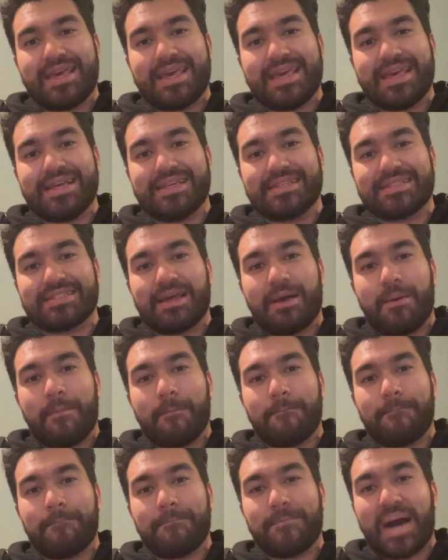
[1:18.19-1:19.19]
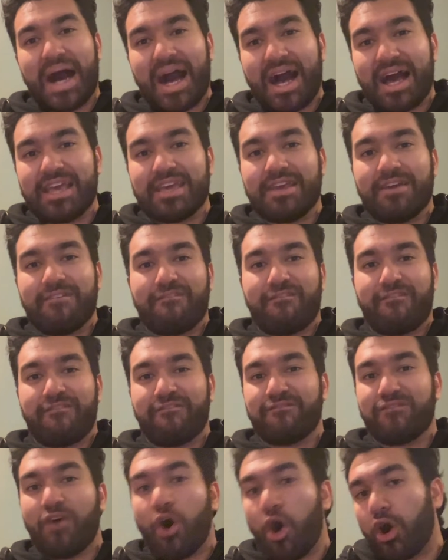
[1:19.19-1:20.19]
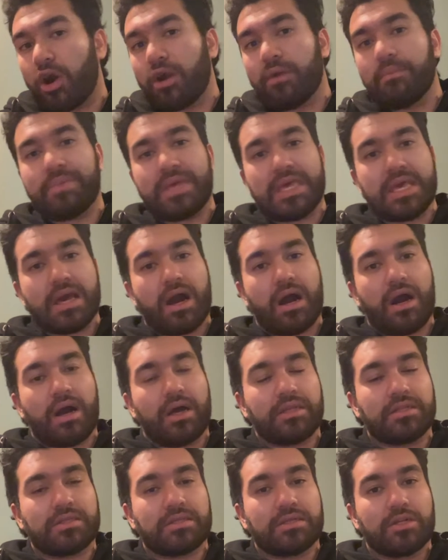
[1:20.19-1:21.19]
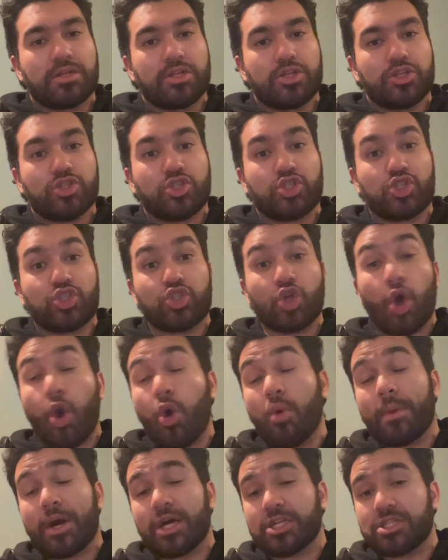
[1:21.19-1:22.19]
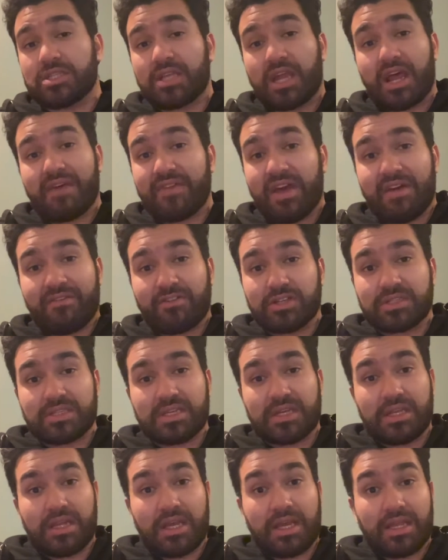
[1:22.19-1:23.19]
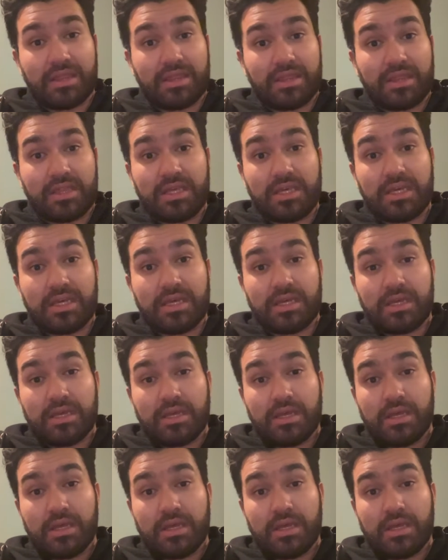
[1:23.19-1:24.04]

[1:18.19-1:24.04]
is by far beyond so much that I've ever seen in the